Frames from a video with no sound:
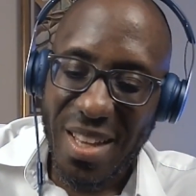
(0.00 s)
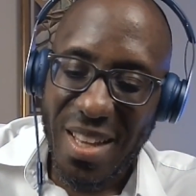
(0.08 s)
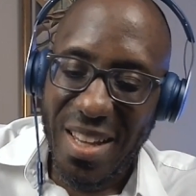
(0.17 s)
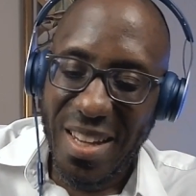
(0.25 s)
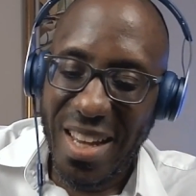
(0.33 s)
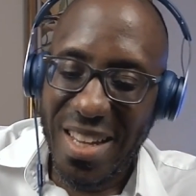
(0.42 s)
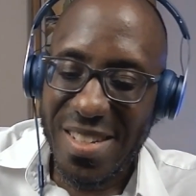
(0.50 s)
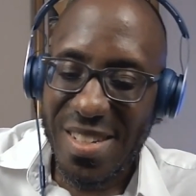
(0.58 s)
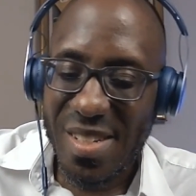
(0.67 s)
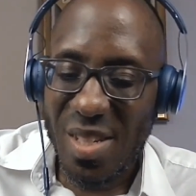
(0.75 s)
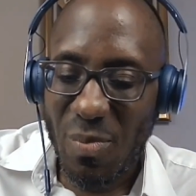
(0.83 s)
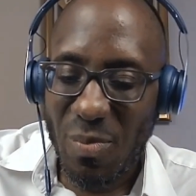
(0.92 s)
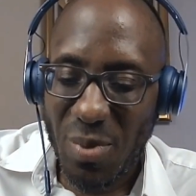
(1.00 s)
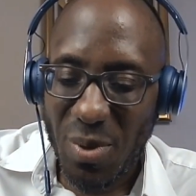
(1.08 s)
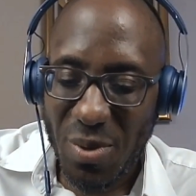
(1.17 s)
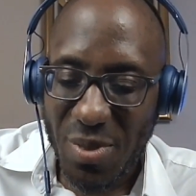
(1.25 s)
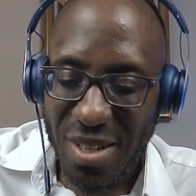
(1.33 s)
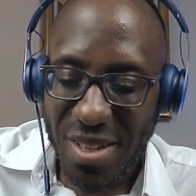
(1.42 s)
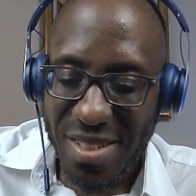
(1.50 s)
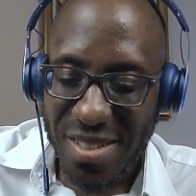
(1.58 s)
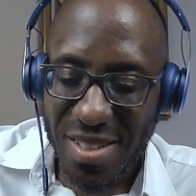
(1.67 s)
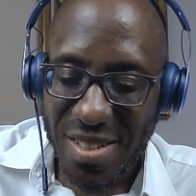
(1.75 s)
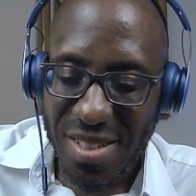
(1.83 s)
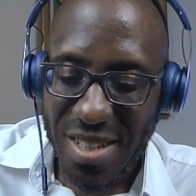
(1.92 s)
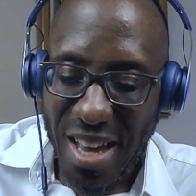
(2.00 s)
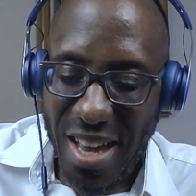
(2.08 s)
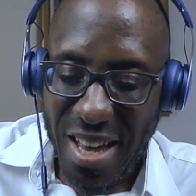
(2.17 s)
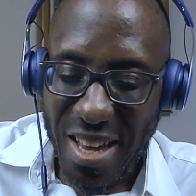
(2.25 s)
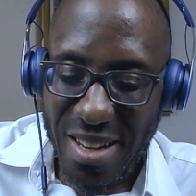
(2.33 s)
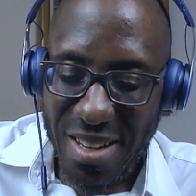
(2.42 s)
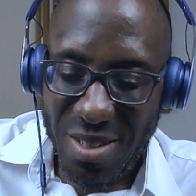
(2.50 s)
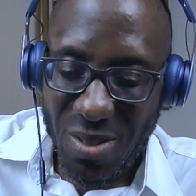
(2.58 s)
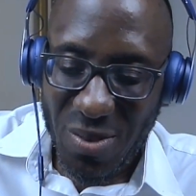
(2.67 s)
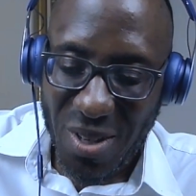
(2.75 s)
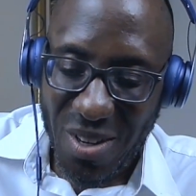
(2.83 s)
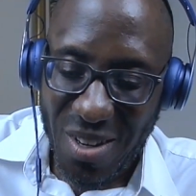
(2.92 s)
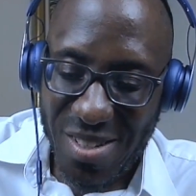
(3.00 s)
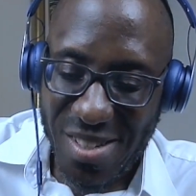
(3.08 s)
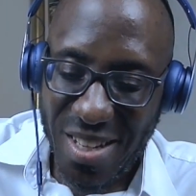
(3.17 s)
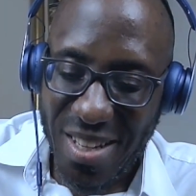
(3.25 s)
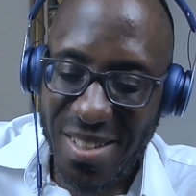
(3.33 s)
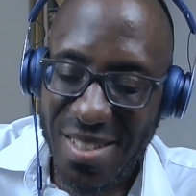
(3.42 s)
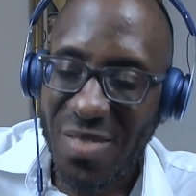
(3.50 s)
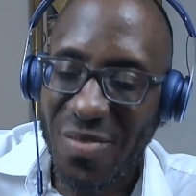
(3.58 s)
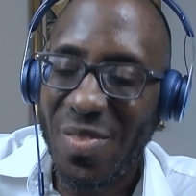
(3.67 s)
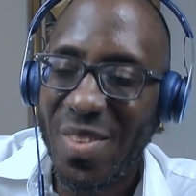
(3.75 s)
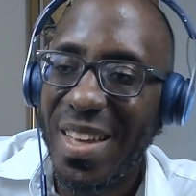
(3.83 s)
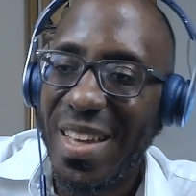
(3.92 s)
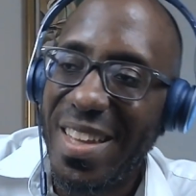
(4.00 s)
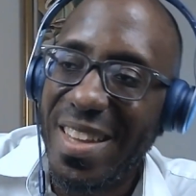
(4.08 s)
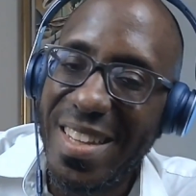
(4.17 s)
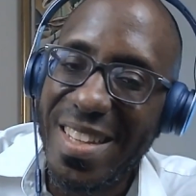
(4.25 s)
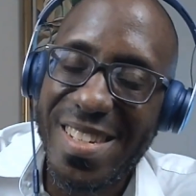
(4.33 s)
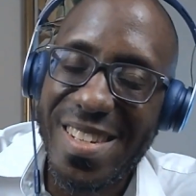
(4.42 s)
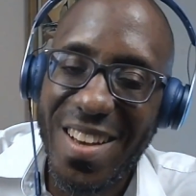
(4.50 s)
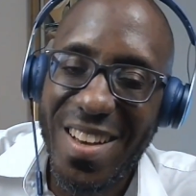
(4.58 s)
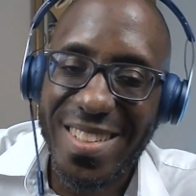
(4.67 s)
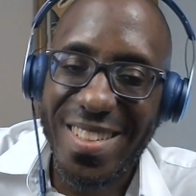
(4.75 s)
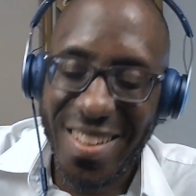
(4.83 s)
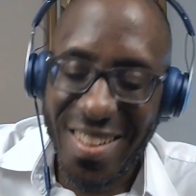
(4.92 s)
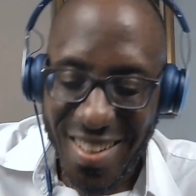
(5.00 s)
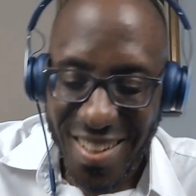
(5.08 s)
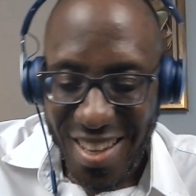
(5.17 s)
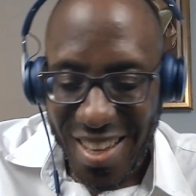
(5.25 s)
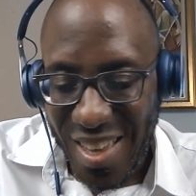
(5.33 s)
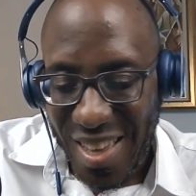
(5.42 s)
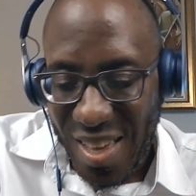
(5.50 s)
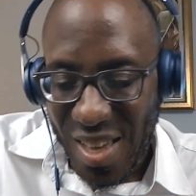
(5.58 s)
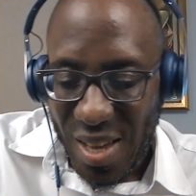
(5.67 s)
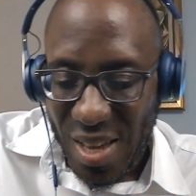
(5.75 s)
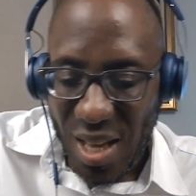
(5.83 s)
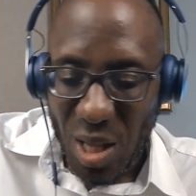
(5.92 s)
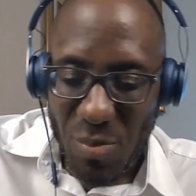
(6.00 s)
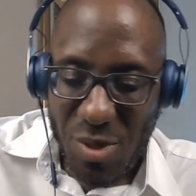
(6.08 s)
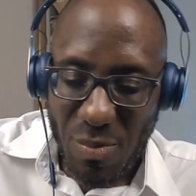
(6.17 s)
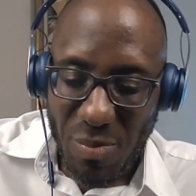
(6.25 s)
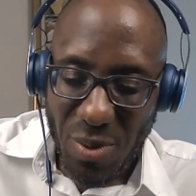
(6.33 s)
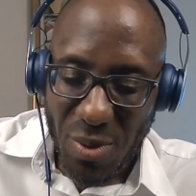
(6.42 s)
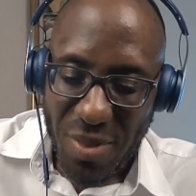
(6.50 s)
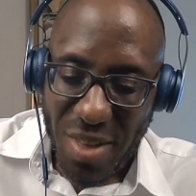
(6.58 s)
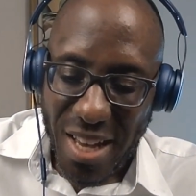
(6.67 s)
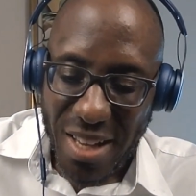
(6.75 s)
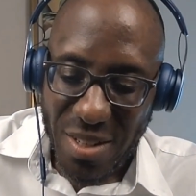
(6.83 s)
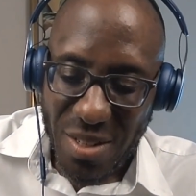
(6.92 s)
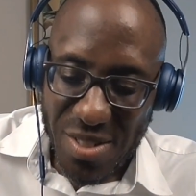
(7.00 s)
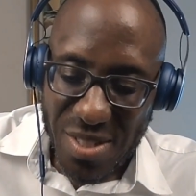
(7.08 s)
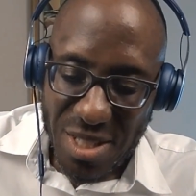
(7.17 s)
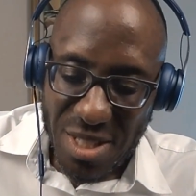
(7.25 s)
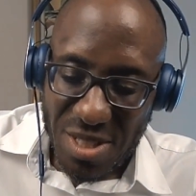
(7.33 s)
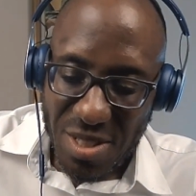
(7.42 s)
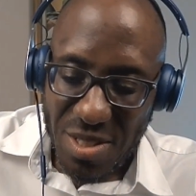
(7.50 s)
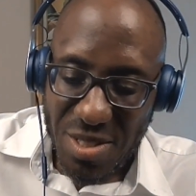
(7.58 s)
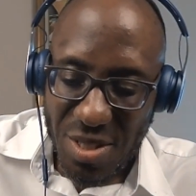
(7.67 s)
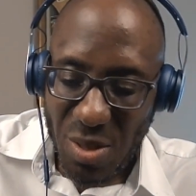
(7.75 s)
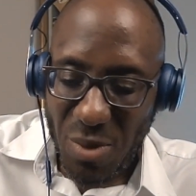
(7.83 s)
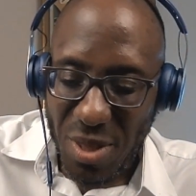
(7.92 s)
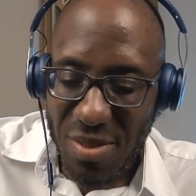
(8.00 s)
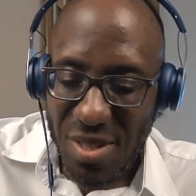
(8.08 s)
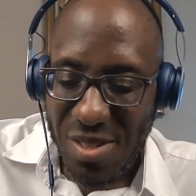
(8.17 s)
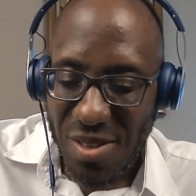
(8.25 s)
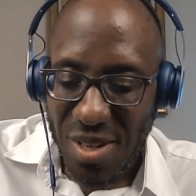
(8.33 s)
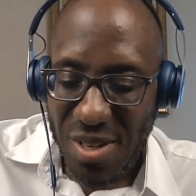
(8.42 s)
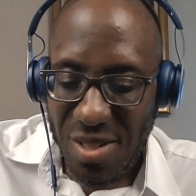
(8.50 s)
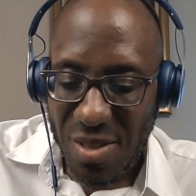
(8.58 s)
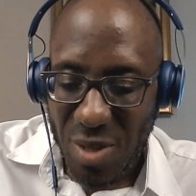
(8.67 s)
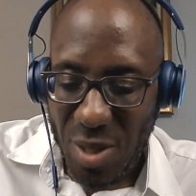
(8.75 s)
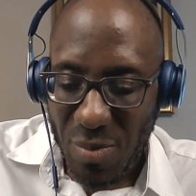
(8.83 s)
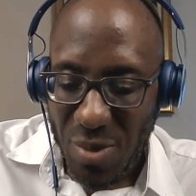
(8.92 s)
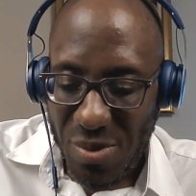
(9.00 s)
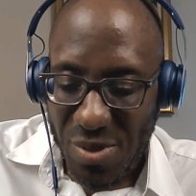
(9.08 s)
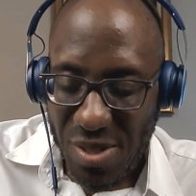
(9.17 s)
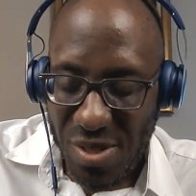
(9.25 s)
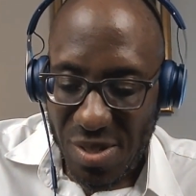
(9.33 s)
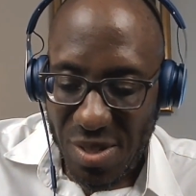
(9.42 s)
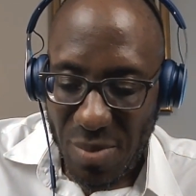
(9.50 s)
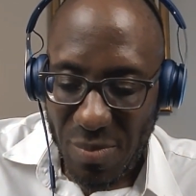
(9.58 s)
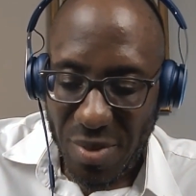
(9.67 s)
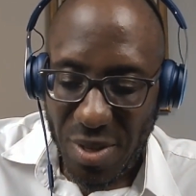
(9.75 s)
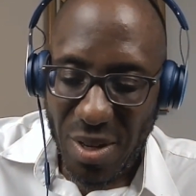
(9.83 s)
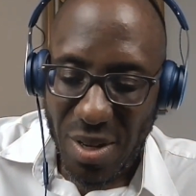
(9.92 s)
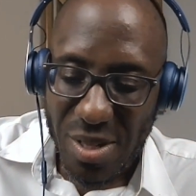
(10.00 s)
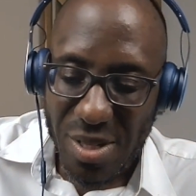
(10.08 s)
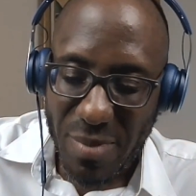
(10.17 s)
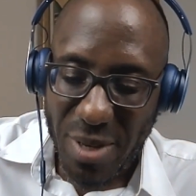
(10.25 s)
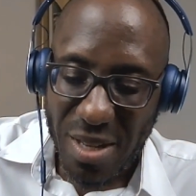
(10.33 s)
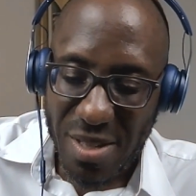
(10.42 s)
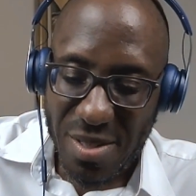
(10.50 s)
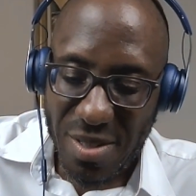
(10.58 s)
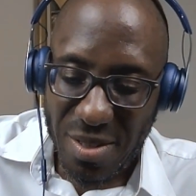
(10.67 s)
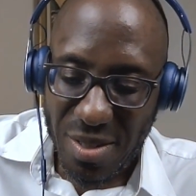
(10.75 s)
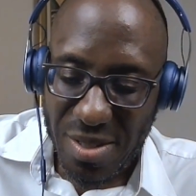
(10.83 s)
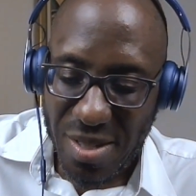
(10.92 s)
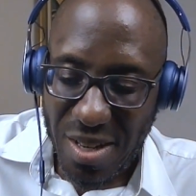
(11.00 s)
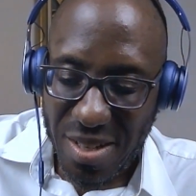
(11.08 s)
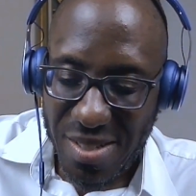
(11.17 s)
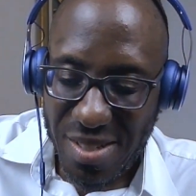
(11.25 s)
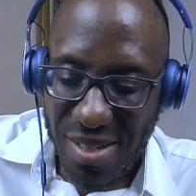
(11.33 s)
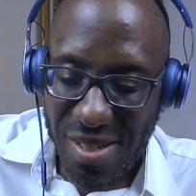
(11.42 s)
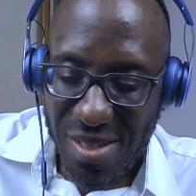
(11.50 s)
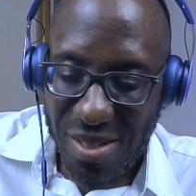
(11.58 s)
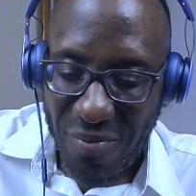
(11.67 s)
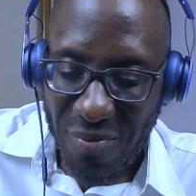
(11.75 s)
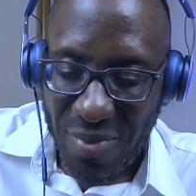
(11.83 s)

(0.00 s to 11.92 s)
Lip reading: licensed in both Connecticut and New York State. This doctor helps both adults and children with disorders of the immune system caused by external toxins.